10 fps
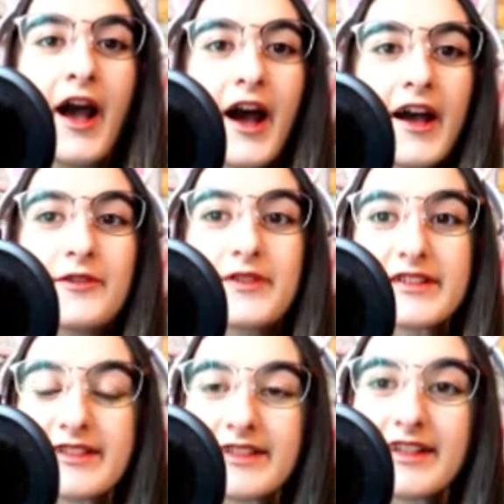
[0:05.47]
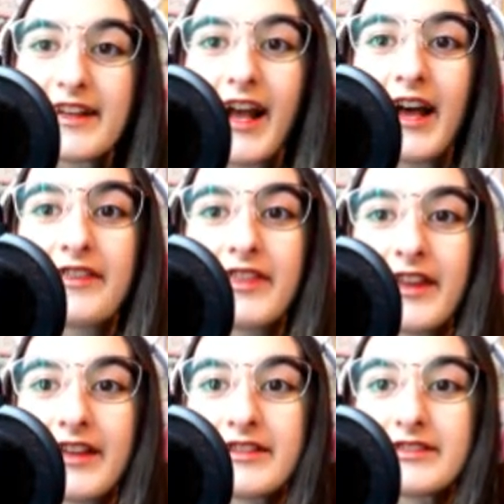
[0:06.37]
I recently got
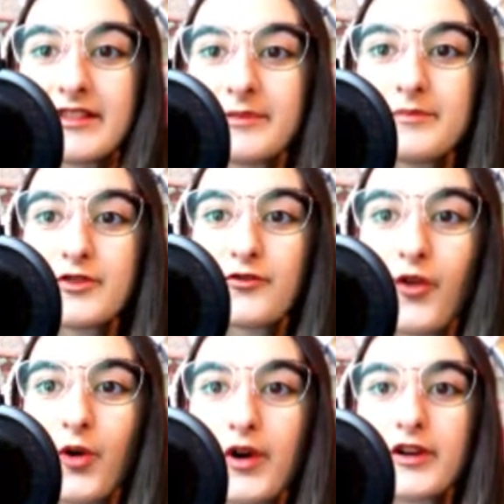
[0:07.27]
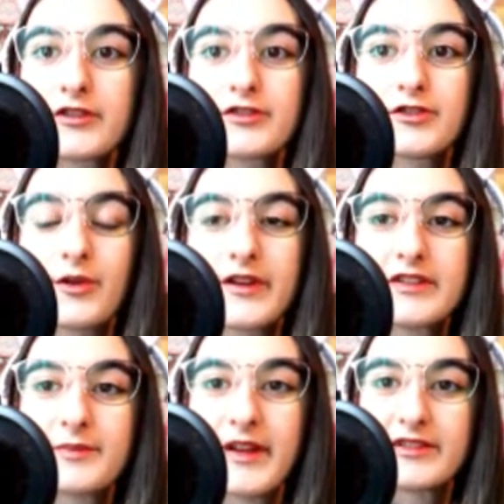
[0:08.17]
the Sims 4 Snow
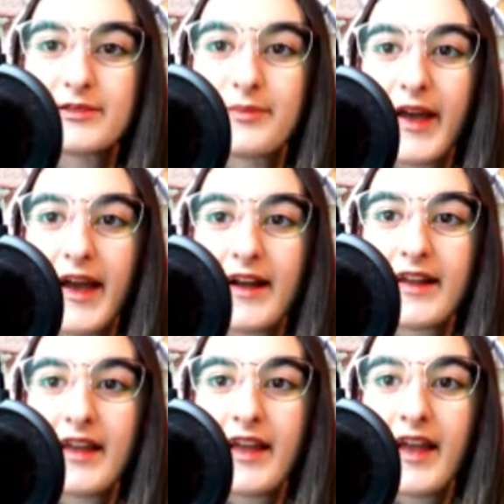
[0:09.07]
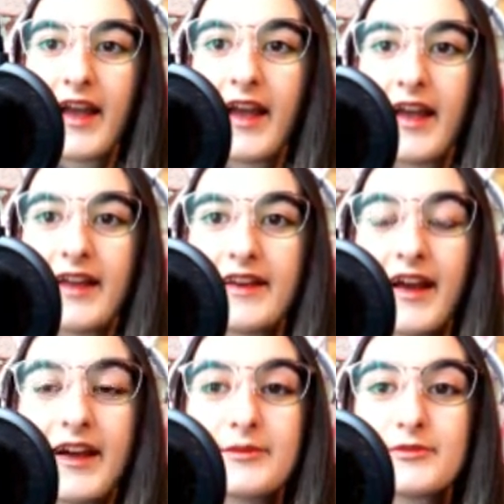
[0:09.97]
Expansion Pack, and
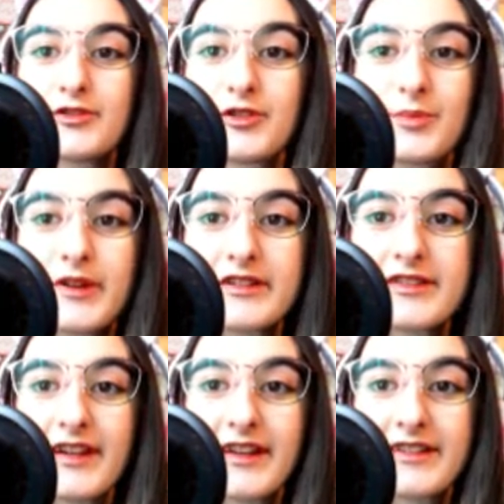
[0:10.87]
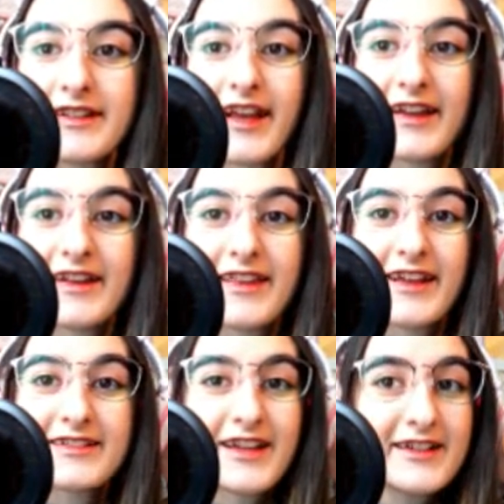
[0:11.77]
I'm super excited to kind of
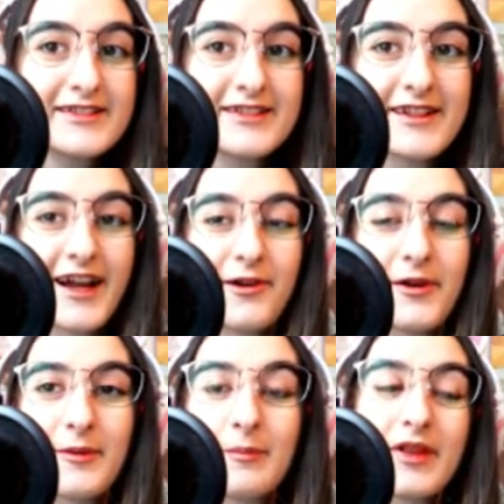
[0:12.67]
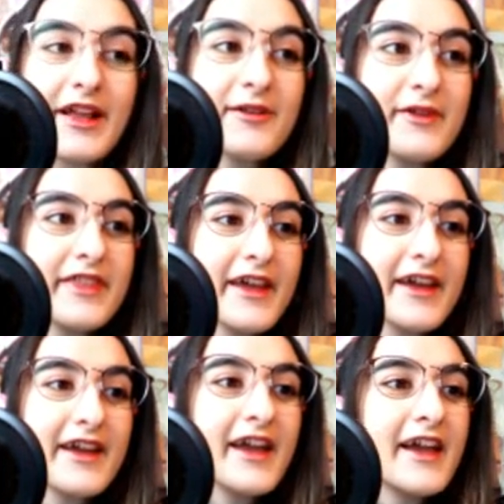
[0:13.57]
like test it out and play with
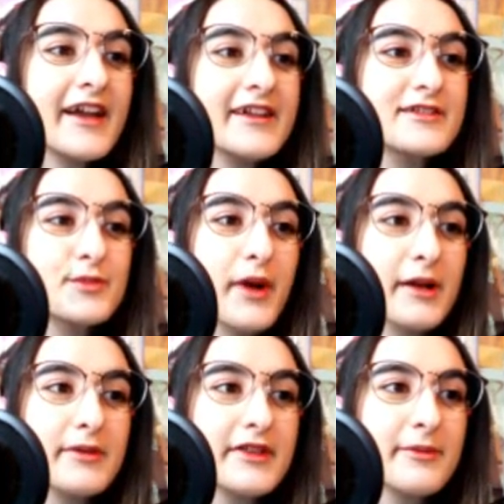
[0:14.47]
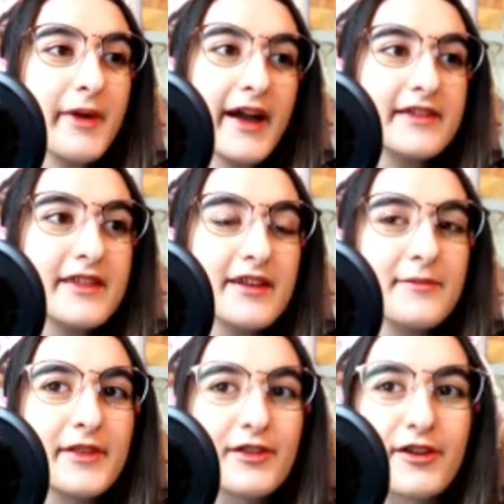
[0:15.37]
it. It's probably the pack that I've
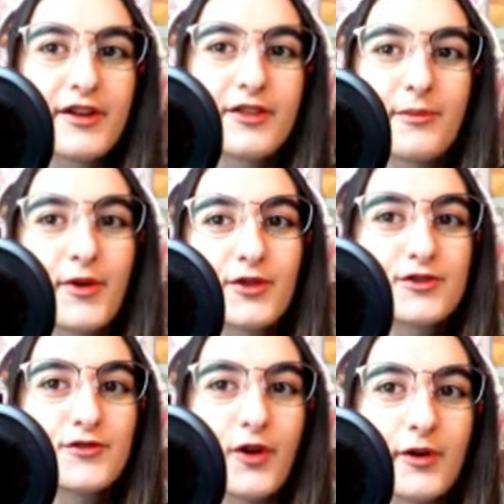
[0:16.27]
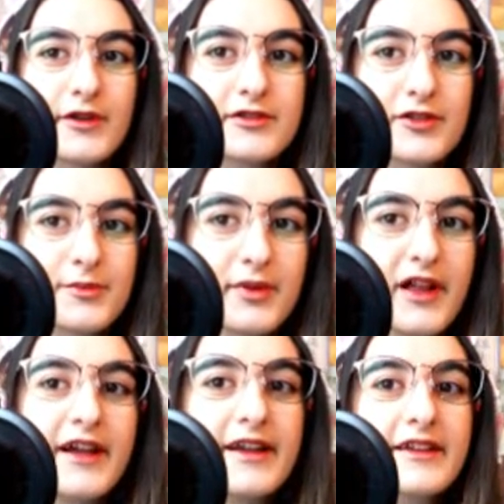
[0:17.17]
been looking the most forward to
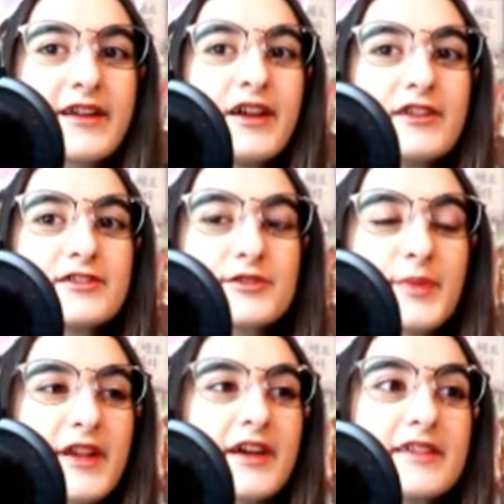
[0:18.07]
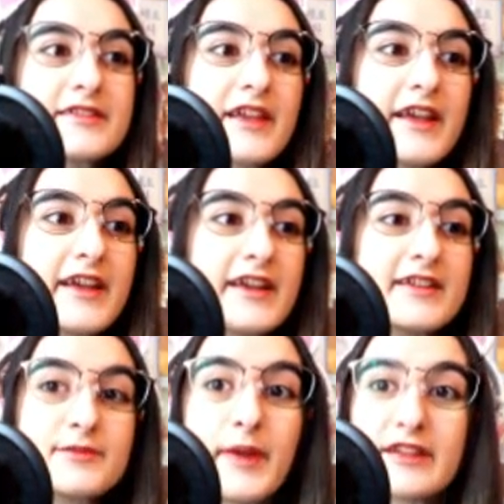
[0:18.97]
playing, just because it
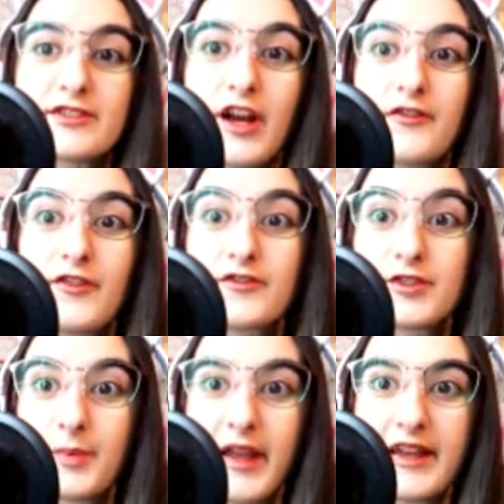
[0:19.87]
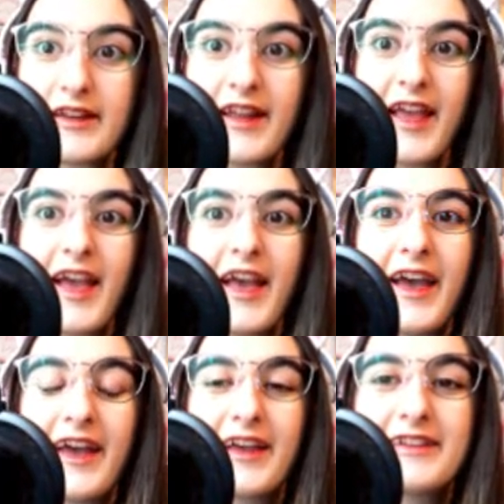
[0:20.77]
is based off of Japan,
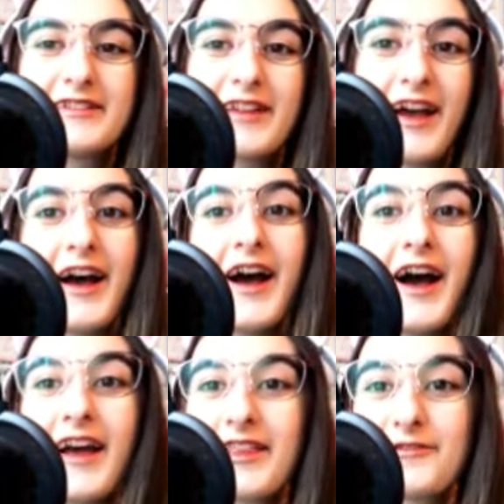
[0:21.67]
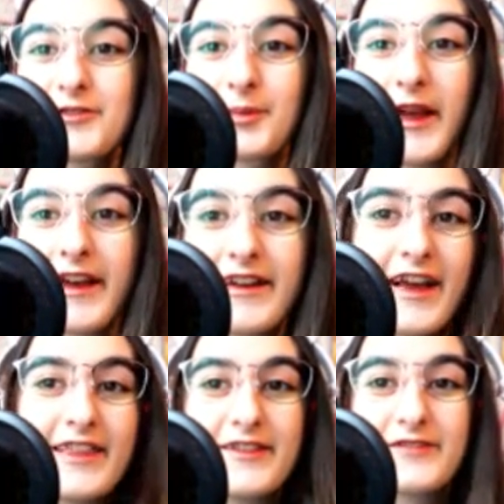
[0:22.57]
and I love Japan.
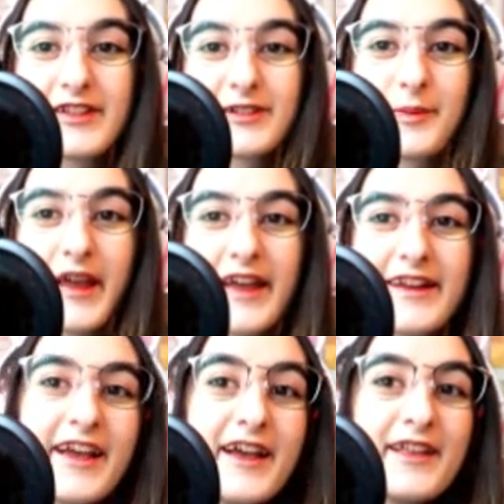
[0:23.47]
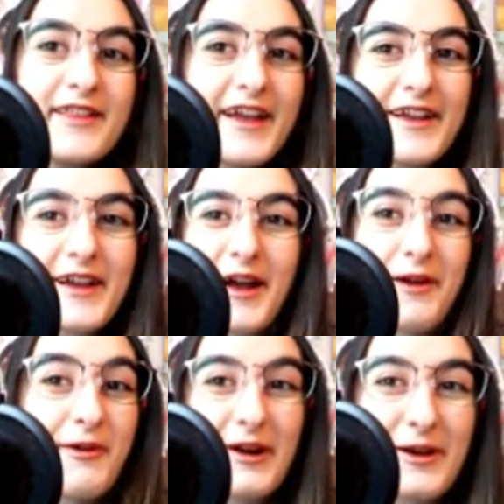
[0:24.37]
I lived in Japan. Like,
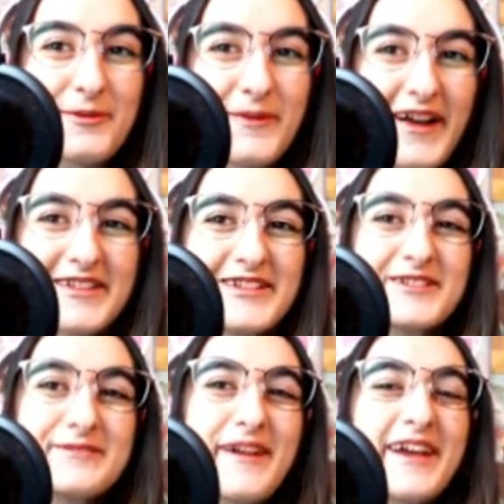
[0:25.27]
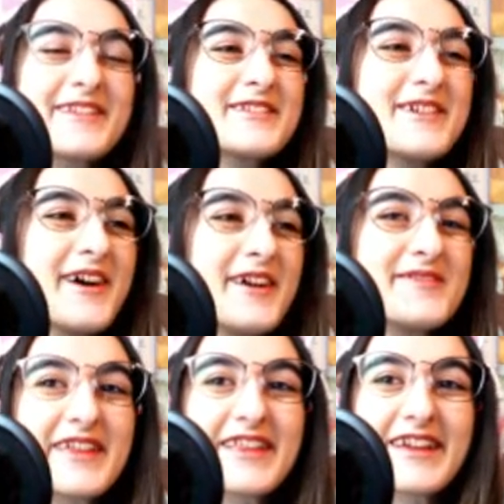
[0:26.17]
I want to go back to Japan, so I'm
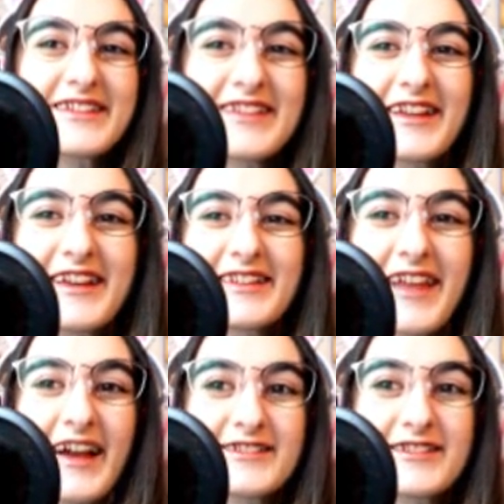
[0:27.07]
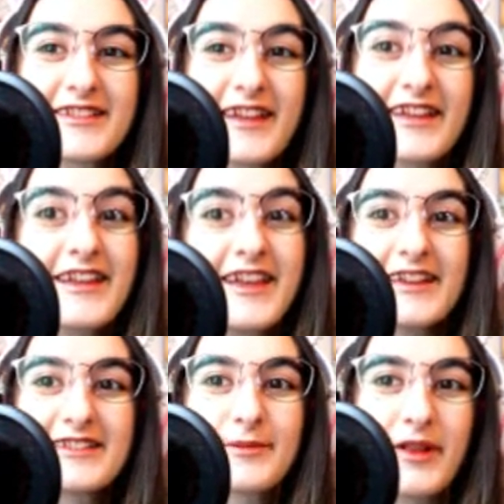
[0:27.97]
really excited to actually like
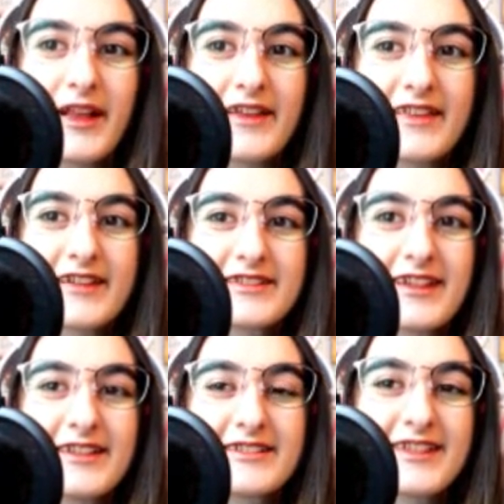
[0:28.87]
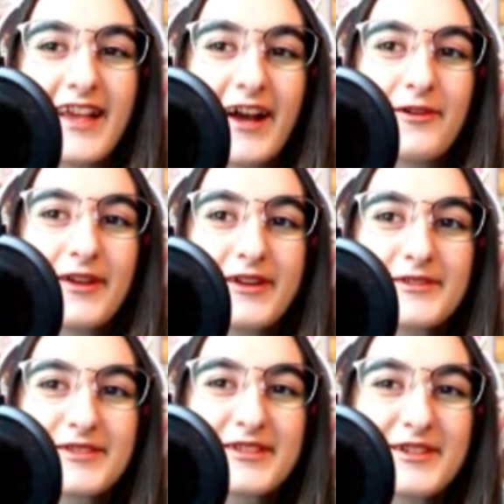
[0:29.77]
get to play this and see how it
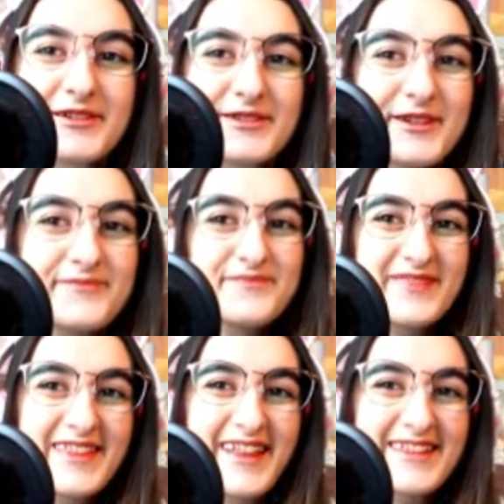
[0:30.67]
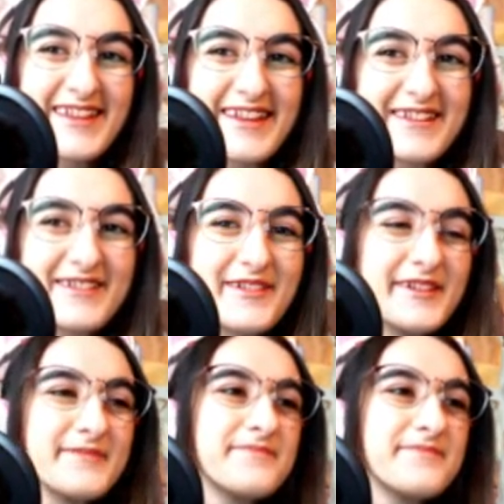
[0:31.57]
goes. So let's get into it.